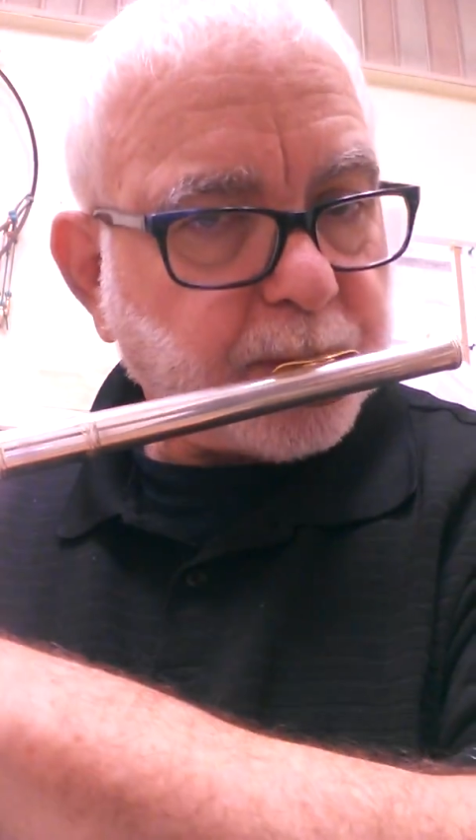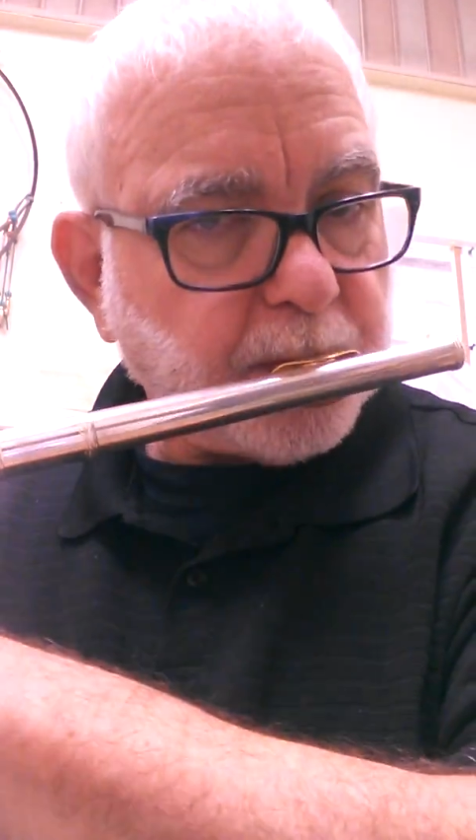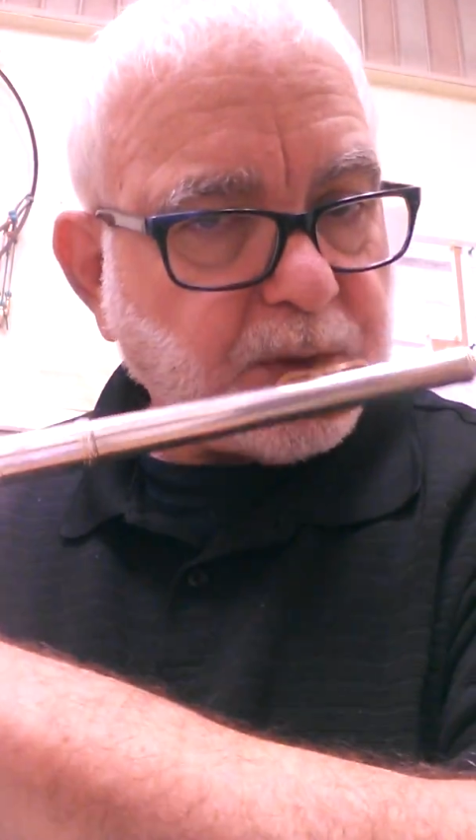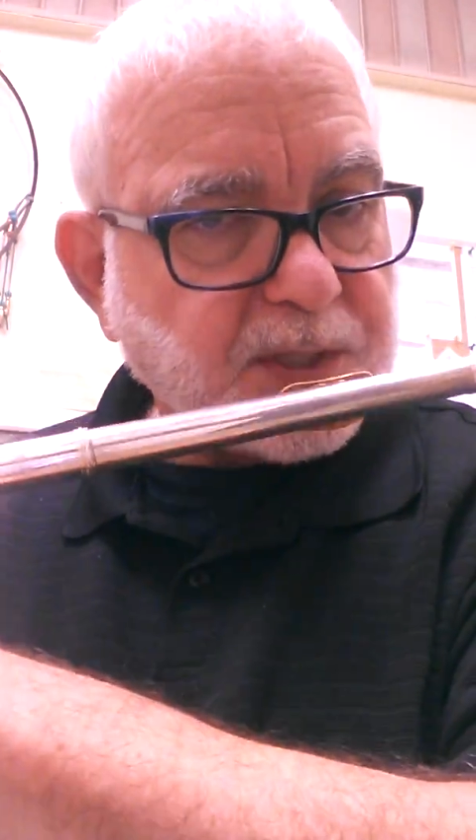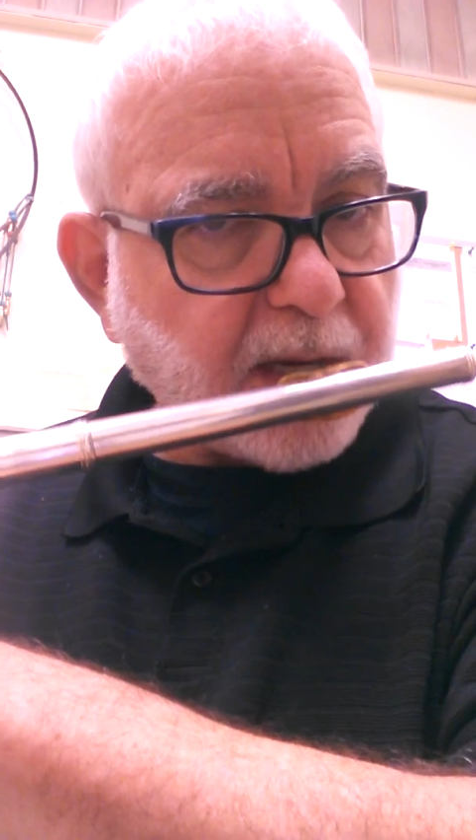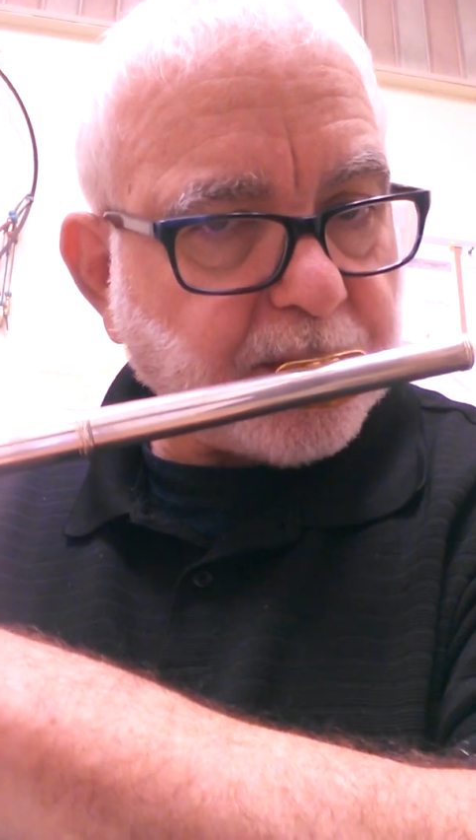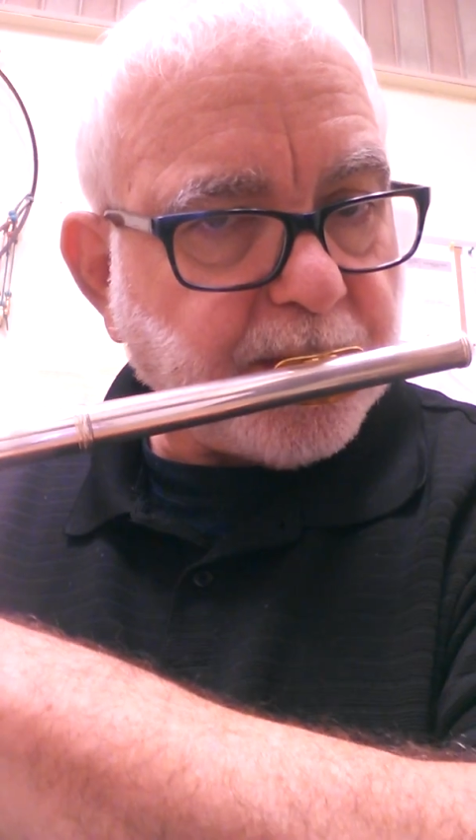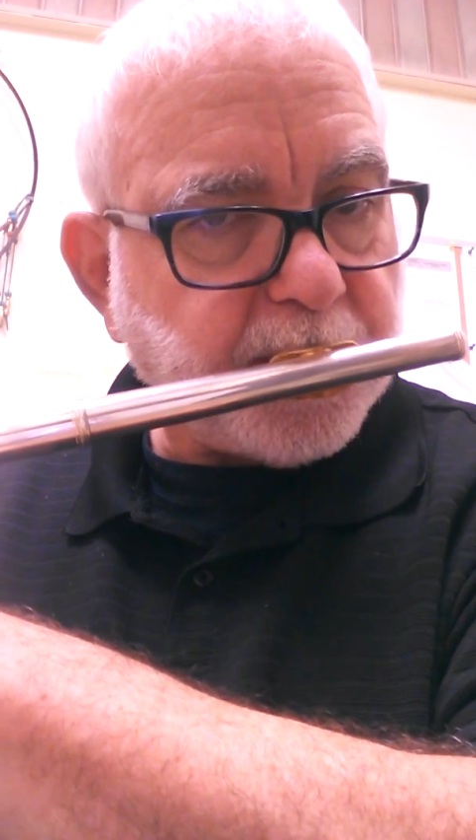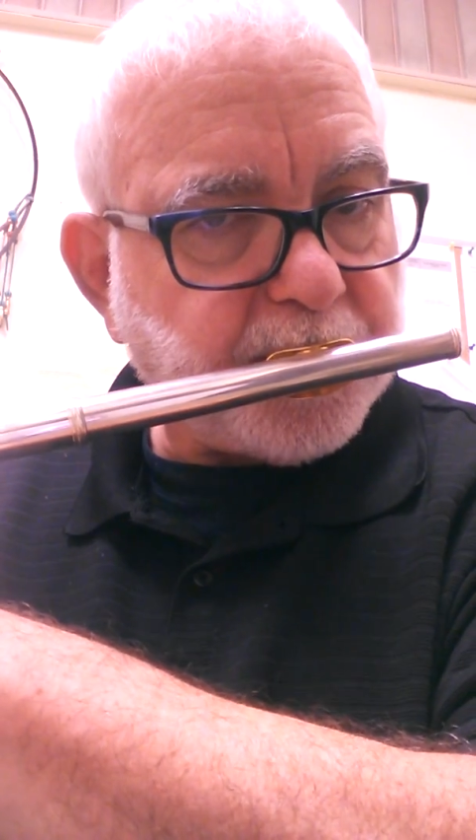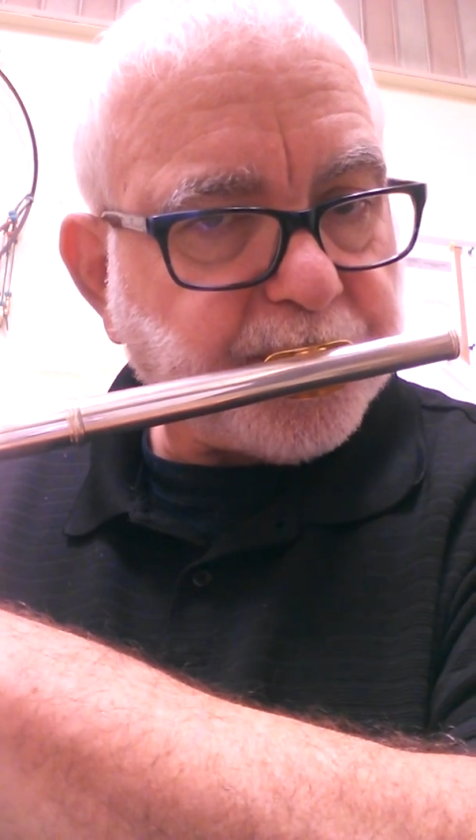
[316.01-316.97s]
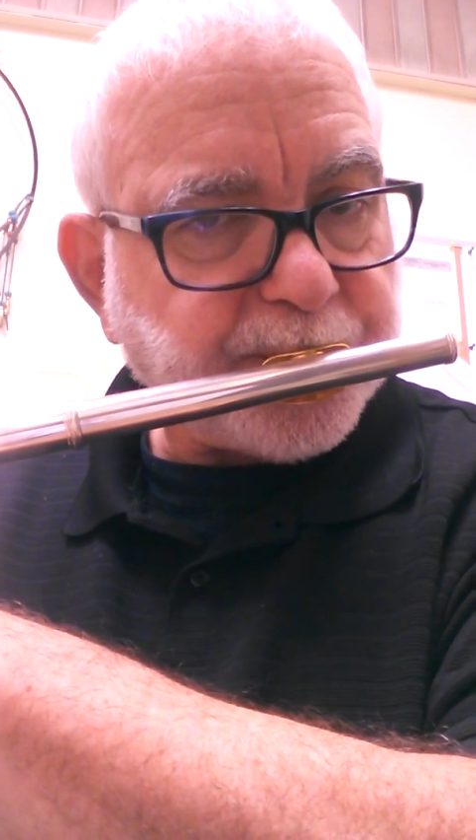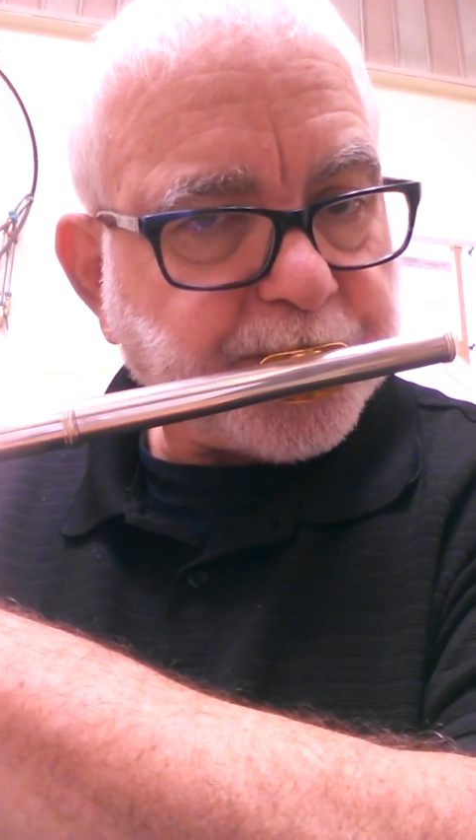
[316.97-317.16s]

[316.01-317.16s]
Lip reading: You center it.